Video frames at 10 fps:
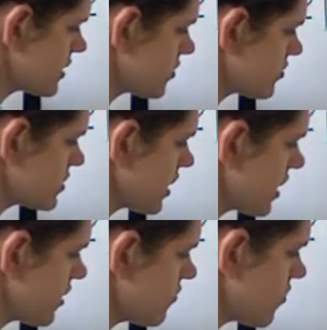equals
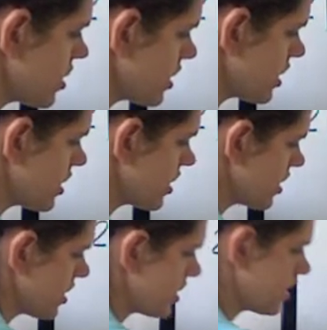negative 1
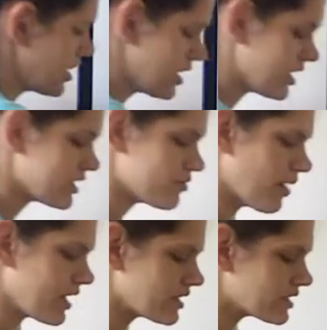is
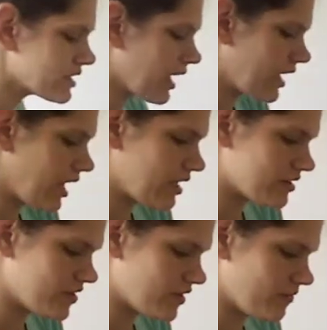my second
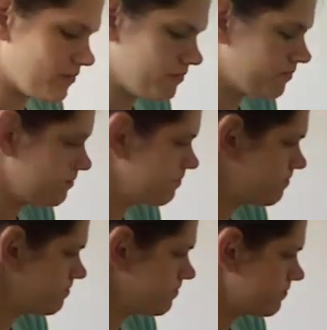answer.
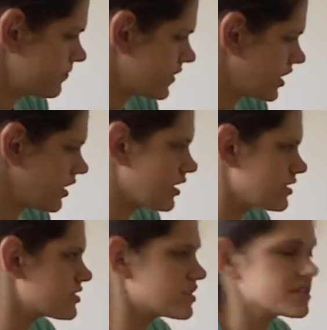Okay,
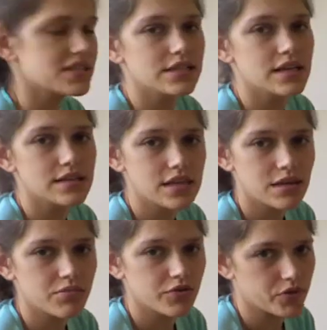so this is an
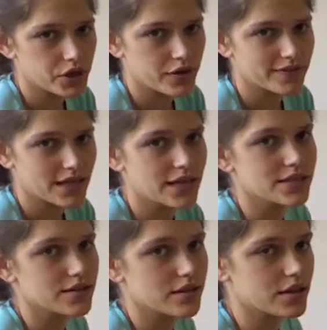example where you have to
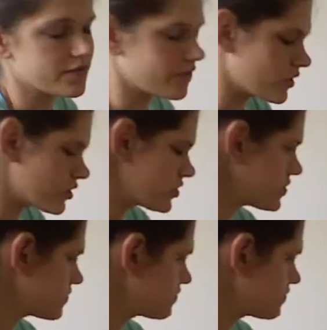isolate first.